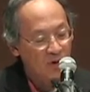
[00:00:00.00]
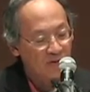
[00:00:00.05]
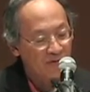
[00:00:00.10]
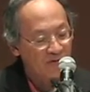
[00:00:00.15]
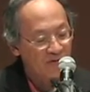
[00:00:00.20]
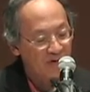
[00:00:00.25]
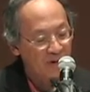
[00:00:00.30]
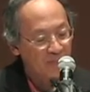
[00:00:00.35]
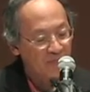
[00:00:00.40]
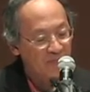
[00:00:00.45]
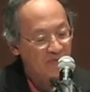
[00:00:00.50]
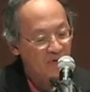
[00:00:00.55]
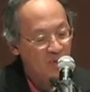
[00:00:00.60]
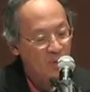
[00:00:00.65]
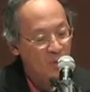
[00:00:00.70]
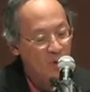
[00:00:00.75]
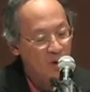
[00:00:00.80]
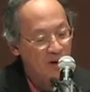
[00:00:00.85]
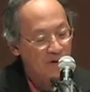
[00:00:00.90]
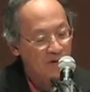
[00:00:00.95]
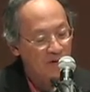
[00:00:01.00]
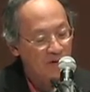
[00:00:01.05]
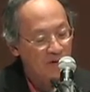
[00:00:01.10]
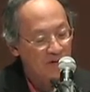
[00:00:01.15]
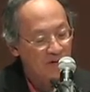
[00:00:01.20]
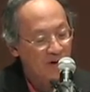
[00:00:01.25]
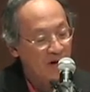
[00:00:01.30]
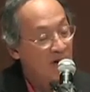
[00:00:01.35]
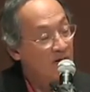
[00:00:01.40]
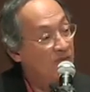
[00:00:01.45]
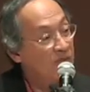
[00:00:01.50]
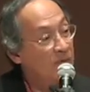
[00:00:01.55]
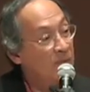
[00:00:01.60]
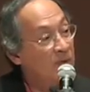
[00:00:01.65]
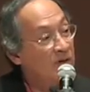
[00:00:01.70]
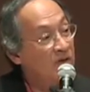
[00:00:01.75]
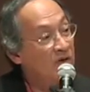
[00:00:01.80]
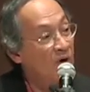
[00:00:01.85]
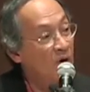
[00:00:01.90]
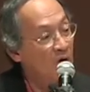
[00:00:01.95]
sips water from
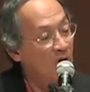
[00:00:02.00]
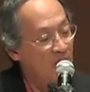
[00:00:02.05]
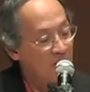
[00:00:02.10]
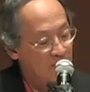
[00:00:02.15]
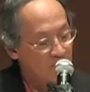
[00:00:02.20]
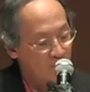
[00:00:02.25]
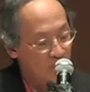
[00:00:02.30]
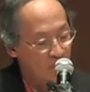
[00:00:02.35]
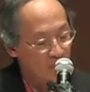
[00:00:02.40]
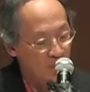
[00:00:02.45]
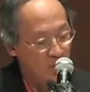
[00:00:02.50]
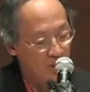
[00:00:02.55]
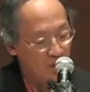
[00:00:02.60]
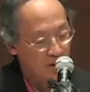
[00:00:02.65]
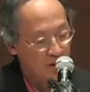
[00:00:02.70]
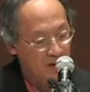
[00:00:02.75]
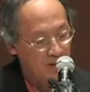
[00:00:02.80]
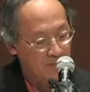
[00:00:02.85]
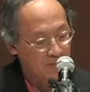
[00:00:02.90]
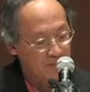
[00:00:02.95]
a dog bowl.